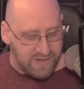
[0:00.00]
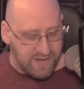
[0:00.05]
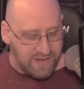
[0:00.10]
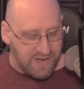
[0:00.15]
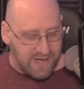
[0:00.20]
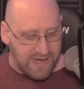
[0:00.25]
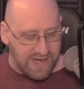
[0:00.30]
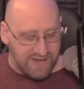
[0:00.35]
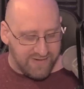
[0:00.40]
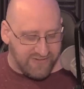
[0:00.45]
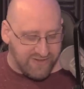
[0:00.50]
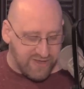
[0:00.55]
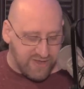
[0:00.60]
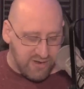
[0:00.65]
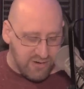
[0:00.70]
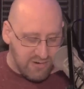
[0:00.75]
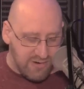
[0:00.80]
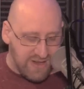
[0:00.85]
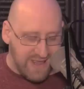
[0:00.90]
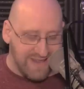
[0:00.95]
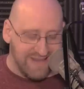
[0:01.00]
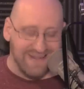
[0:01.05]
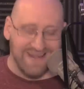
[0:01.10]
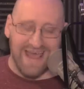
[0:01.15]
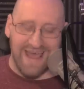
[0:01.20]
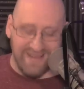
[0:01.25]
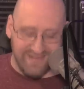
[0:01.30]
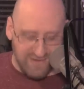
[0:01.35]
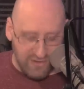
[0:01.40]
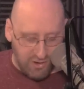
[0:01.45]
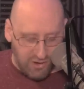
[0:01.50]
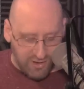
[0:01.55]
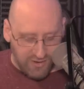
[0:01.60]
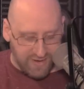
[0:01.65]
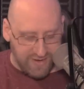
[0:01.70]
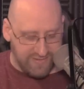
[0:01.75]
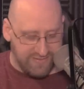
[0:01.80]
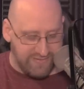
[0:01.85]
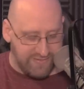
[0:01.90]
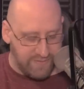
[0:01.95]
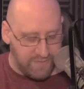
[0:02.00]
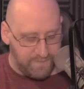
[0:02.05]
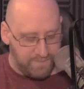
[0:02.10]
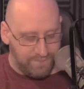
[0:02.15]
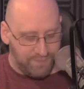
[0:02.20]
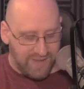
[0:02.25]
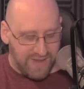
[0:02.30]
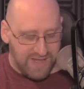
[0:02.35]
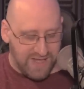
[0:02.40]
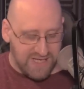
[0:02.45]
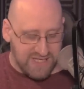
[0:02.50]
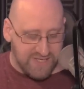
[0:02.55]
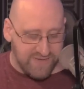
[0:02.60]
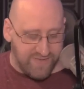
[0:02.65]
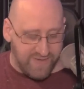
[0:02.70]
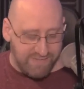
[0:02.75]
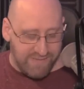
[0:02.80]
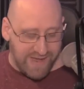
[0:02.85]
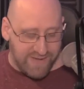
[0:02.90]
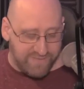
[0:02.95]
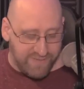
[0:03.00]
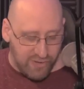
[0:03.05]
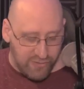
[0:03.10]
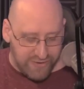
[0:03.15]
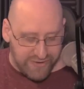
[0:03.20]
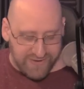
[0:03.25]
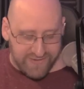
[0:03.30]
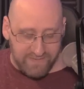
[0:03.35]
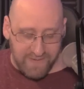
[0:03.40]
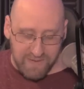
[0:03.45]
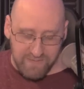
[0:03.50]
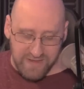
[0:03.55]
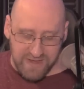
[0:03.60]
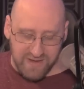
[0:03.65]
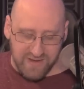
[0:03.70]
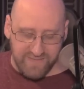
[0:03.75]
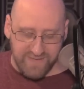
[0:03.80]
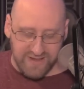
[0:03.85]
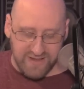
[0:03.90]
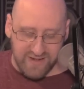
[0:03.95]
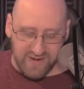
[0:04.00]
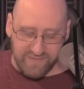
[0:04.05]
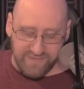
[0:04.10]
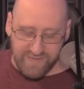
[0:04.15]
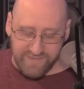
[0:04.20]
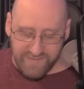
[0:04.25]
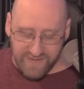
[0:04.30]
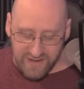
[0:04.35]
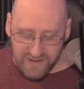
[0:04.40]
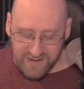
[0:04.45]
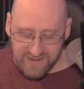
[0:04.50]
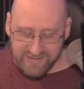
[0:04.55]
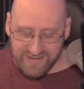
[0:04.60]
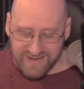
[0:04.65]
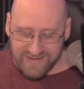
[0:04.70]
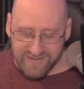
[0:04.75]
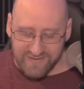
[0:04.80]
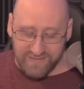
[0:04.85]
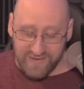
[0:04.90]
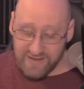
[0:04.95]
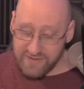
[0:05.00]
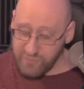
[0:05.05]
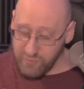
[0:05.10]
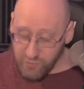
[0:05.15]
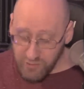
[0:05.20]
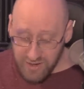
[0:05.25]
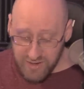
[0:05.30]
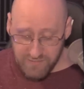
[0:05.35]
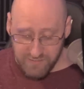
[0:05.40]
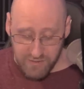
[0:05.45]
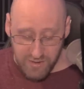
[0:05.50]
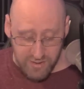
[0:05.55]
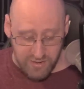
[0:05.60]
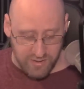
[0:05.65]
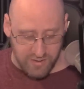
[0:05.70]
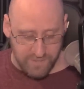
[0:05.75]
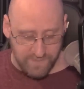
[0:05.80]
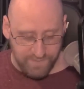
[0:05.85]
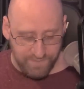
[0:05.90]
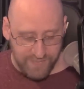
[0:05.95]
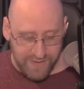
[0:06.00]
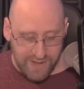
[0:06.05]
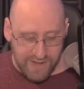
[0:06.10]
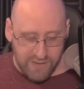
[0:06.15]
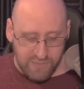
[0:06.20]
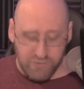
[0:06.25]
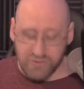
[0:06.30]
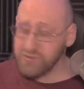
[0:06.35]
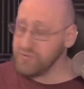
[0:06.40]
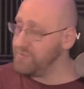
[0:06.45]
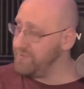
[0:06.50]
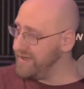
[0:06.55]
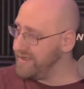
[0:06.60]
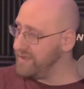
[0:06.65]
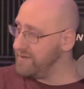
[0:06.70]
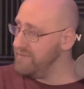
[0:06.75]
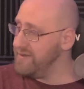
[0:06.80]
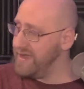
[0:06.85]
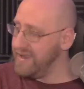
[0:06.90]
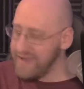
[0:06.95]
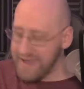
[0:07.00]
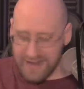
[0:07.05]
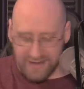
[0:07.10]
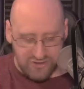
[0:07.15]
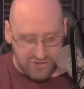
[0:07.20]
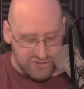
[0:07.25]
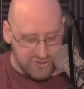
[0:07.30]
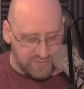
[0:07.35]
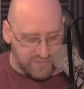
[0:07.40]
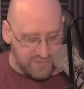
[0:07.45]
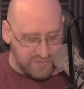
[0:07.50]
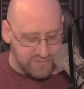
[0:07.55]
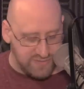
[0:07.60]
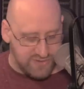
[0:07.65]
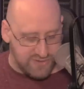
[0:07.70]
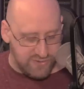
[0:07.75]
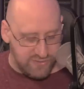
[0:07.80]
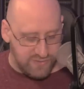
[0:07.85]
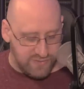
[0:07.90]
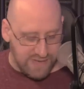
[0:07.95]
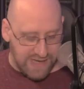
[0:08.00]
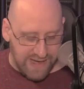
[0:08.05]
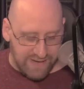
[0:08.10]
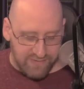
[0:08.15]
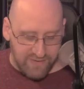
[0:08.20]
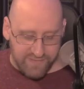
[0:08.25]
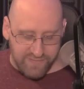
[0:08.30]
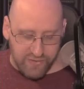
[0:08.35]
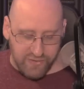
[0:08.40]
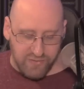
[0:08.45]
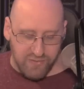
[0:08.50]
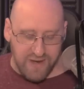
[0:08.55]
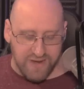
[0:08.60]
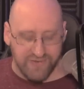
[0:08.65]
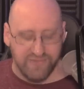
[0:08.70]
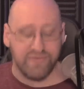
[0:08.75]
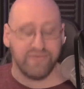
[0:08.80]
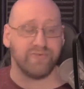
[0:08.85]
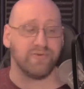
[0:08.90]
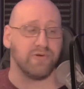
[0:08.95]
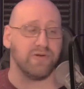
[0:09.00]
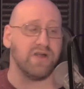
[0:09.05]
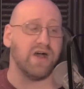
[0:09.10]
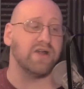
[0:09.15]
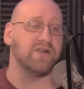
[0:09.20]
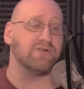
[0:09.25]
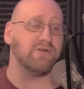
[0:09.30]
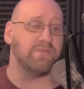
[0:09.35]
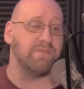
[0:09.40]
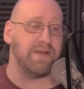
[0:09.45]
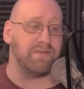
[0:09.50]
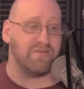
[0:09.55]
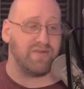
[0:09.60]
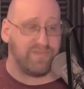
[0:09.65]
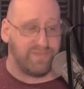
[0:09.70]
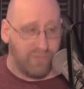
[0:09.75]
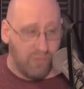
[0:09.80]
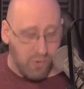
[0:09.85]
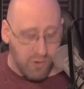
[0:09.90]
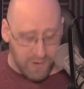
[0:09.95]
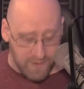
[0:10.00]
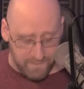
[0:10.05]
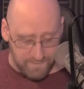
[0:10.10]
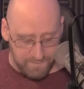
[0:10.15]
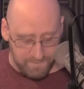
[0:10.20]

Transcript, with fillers: uh, Security last August. Each of them had voted despite being convicted of a felony sex offense or a murder, which would make them ineligible to have their voting rights restored under Amendment four.